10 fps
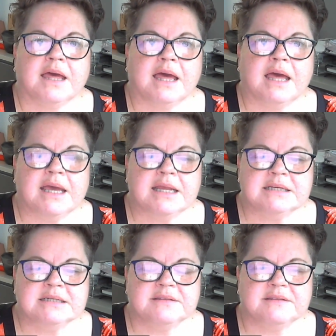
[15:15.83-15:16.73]

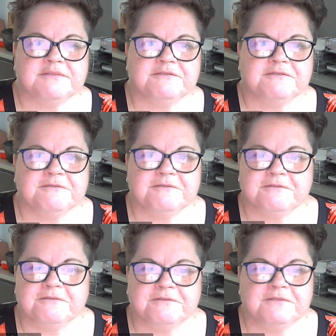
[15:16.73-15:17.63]
And the
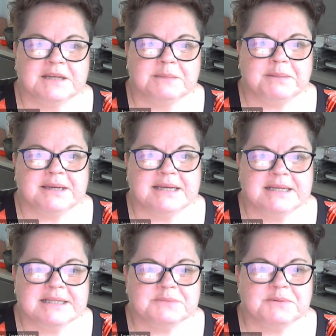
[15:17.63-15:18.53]

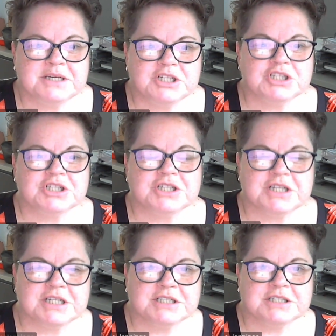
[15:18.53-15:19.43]
Philippines, which
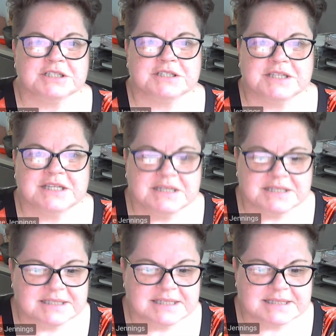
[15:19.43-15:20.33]
I think
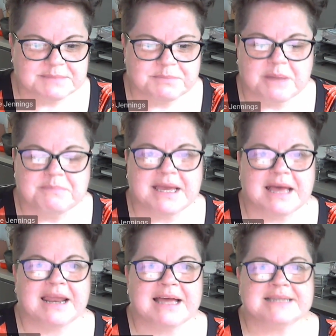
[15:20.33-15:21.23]
this might be
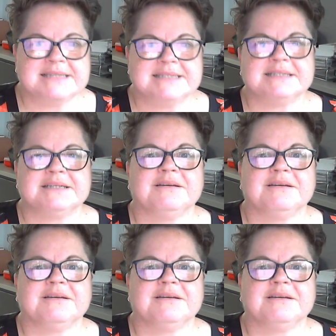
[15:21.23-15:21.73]
our last